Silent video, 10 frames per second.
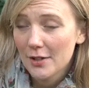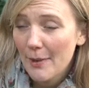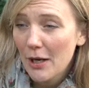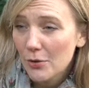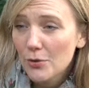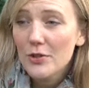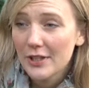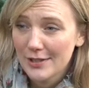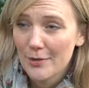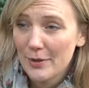They're about all
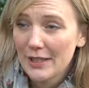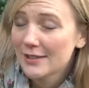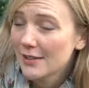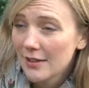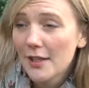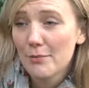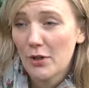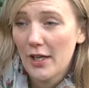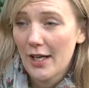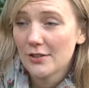these companies, like
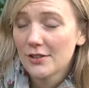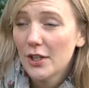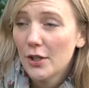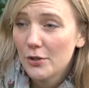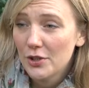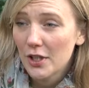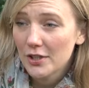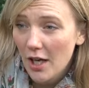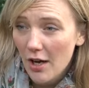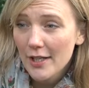Bright House, who charge
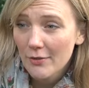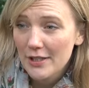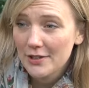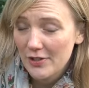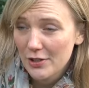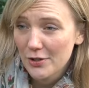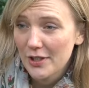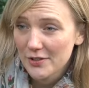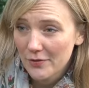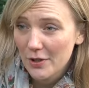high rates of
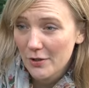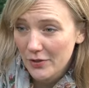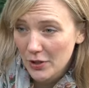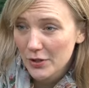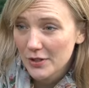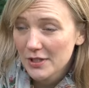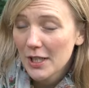interest for goods